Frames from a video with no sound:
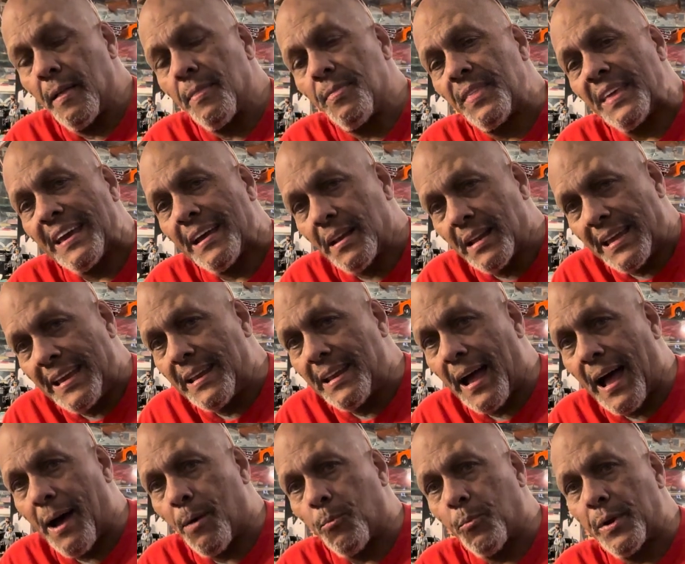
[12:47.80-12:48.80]
the Elite
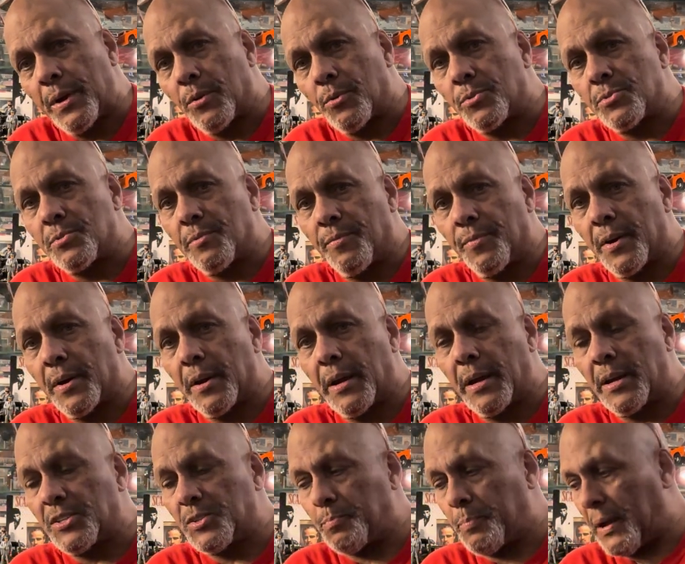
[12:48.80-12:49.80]
Hot Wheels are very
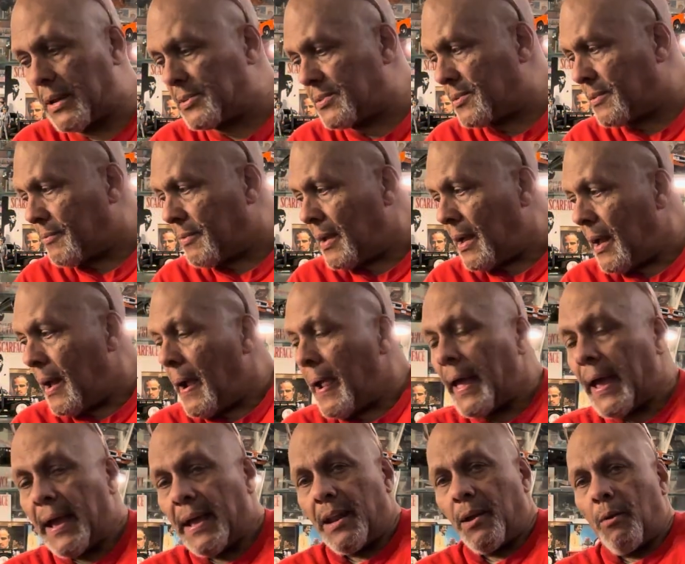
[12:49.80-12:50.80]
expensive.
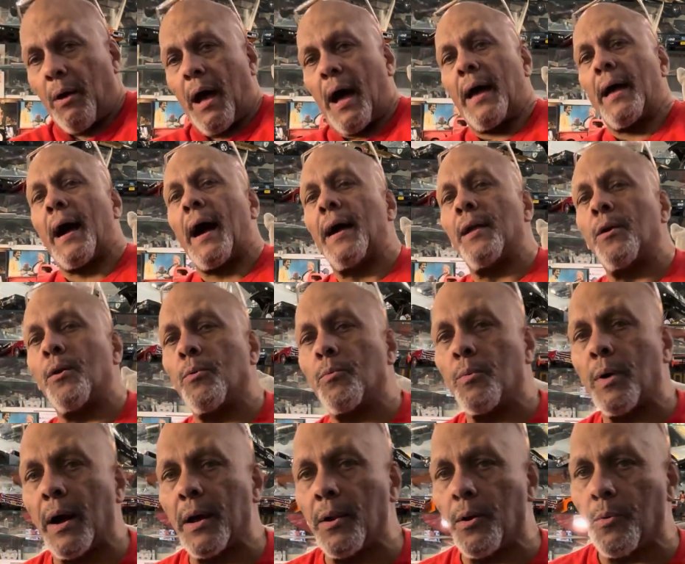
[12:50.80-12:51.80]
Anyway, I don't
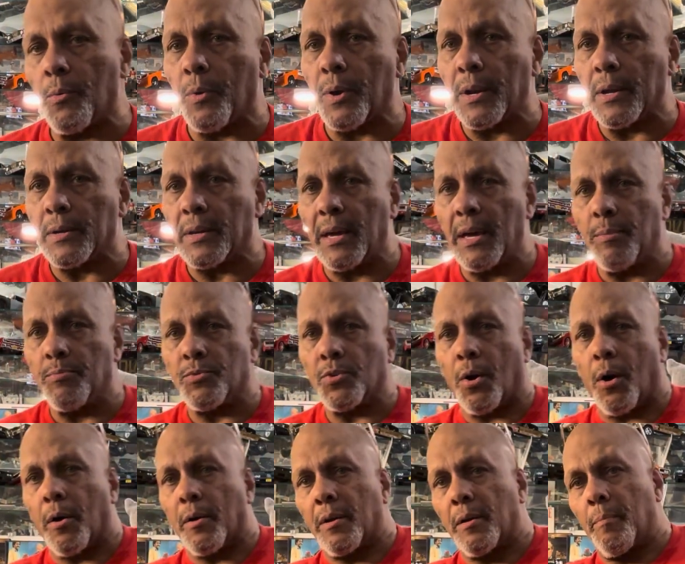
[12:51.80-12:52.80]
want to keep
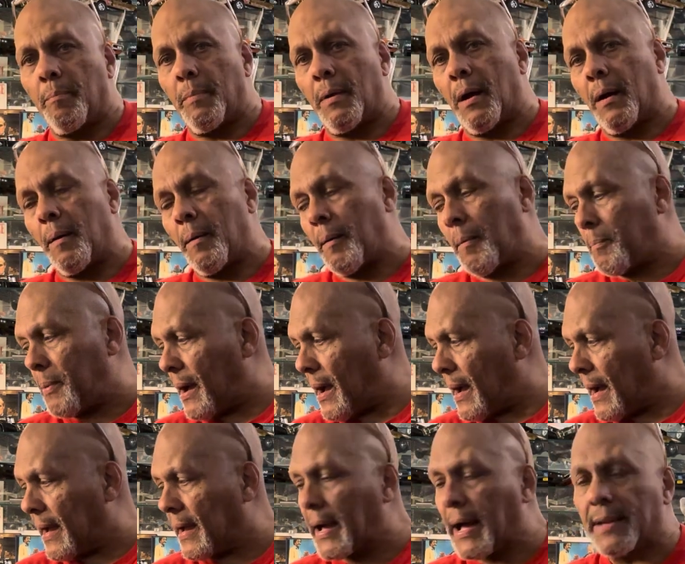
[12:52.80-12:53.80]
talking about.
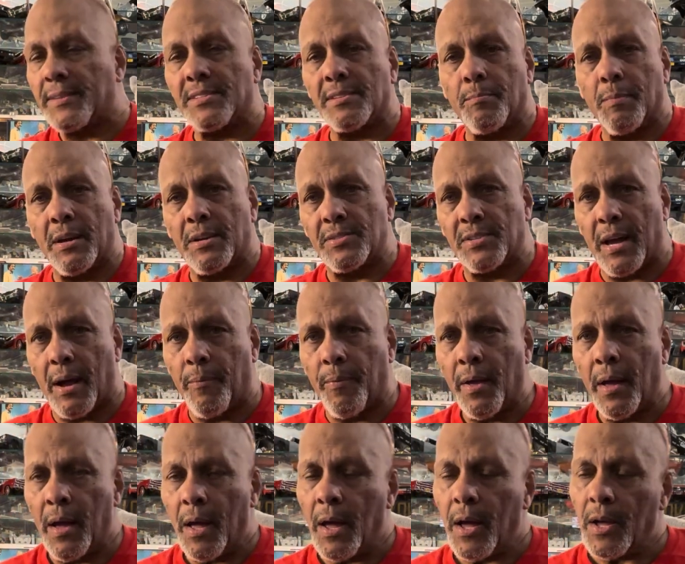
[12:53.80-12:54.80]
I got some examples.
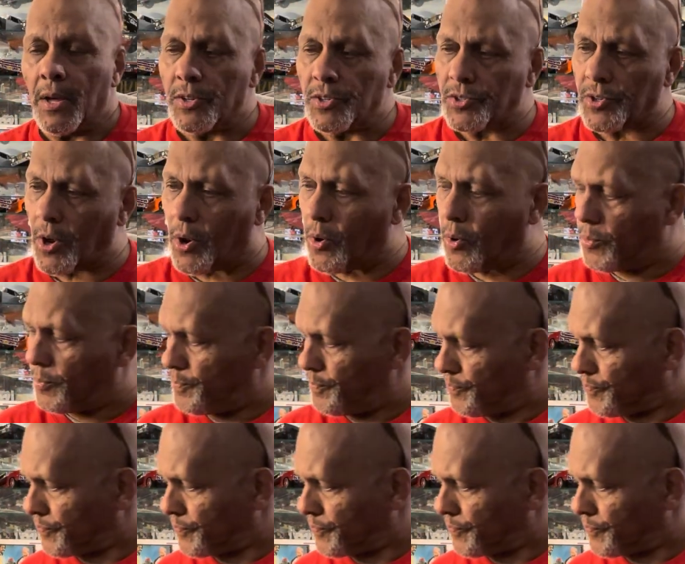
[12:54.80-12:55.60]
So